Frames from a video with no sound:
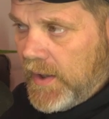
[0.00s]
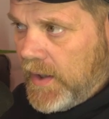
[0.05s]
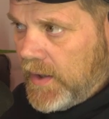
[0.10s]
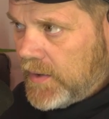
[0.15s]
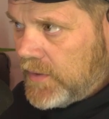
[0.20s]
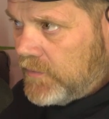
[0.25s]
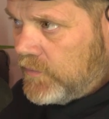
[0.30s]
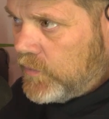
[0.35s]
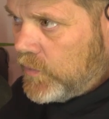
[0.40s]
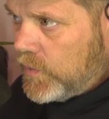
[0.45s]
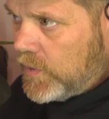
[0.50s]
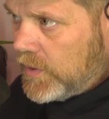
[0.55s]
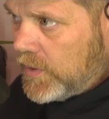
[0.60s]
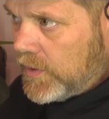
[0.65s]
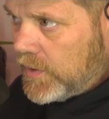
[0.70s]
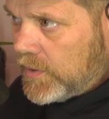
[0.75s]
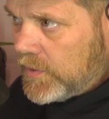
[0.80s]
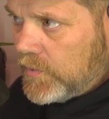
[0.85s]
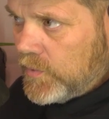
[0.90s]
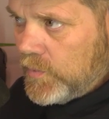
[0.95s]
out of
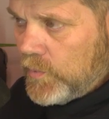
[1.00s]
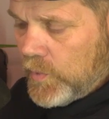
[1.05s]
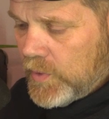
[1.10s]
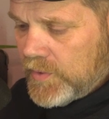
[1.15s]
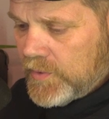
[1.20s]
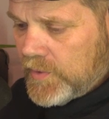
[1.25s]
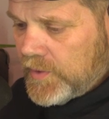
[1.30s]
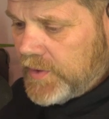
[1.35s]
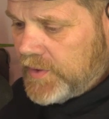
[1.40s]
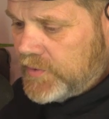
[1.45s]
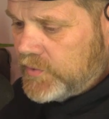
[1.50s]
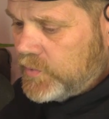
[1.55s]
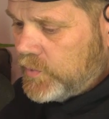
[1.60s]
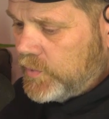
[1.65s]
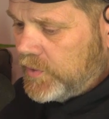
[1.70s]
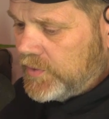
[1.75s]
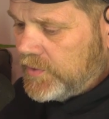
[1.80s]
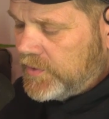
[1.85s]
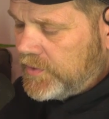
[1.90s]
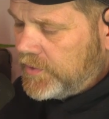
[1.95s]
work, whether
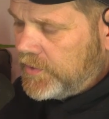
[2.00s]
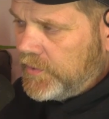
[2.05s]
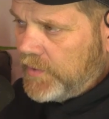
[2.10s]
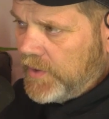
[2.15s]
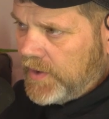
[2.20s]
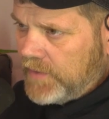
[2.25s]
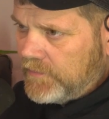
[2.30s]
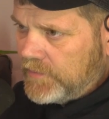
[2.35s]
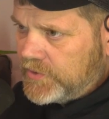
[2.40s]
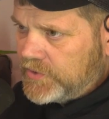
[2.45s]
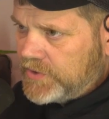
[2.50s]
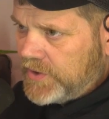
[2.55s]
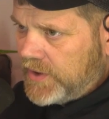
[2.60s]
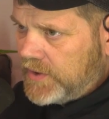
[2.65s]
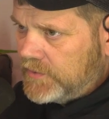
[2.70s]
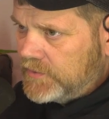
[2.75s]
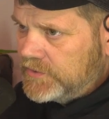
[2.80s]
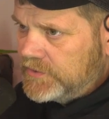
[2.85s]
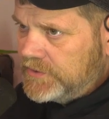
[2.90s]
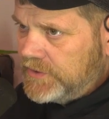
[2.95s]
you have a
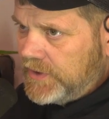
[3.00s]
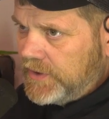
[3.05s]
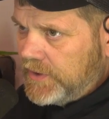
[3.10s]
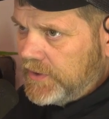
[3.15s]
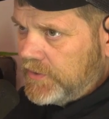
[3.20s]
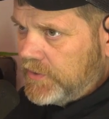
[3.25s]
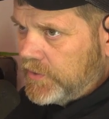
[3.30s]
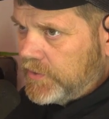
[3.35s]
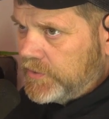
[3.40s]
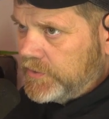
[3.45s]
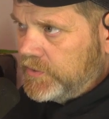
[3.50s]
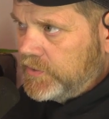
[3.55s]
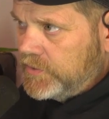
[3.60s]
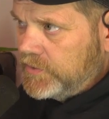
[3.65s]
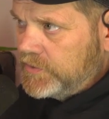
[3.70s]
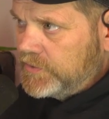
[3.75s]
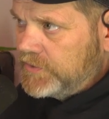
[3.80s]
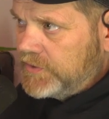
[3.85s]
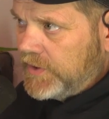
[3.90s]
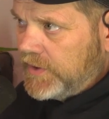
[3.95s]
child sick or
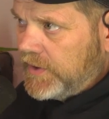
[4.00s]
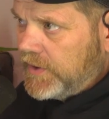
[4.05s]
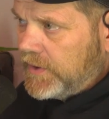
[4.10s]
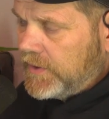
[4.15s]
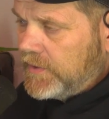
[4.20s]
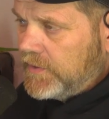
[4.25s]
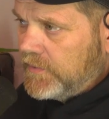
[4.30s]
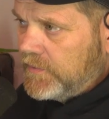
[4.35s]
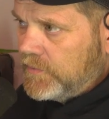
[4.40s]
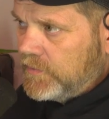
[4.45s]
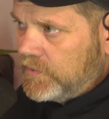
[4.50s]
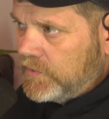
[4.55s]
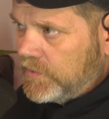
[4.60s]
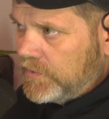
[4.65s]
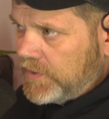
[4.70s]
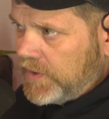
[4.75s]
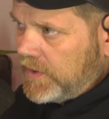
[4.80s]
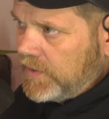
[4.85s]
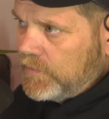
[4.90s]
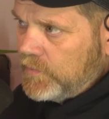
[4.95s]
you're sick, you're
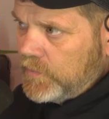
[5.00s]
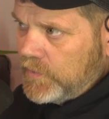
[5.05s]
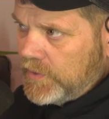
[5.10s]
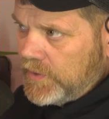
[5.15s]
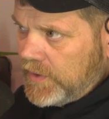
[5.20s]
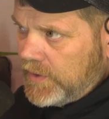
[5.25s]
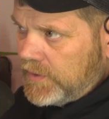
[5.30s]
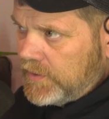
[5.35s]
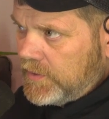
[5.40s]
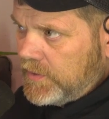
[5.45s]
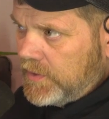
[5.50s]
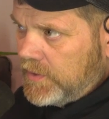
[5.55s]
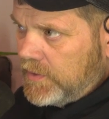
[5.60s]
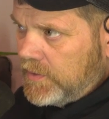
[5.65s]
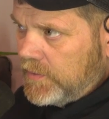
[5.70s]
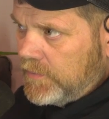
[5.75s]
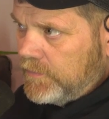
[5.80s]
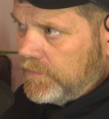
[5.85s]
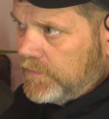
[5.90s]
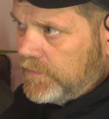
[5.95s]
down one
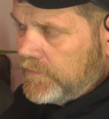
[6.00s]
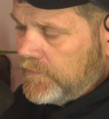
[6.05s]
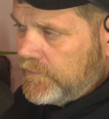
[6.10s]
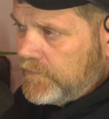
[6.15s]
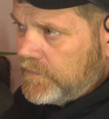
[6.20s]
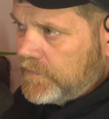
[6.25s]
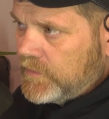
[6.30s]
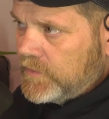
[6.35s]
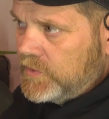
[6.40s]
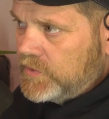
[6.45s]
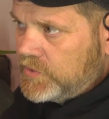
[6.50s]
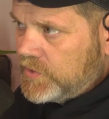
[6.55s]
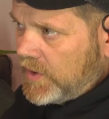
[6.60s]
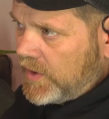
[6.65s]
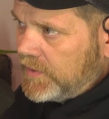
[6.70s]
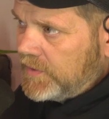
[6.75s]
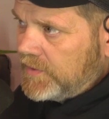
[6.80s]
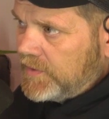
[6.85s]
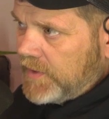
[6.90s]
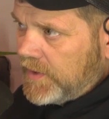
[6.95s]
income,
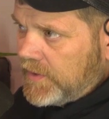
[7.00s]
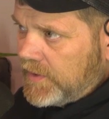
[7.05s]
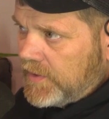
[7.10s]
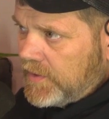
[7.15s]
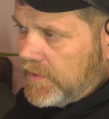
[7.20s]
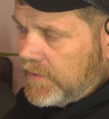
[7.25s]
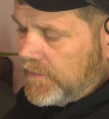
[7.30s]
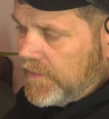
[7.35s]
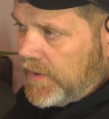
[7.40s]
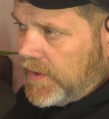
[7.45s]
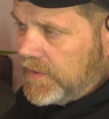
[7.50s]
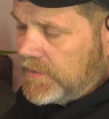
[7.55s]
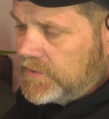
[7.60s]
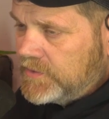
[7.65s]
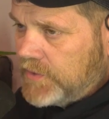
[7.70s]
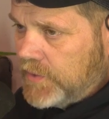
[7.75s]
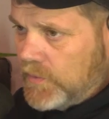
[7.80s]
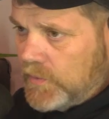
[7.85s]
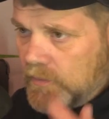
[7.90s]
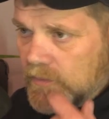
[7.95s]
trying to take care of that.
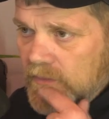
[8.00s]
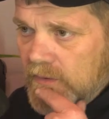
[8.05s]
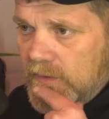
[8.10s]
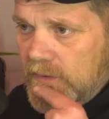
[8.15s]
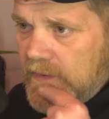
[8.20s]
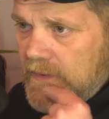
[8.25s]
So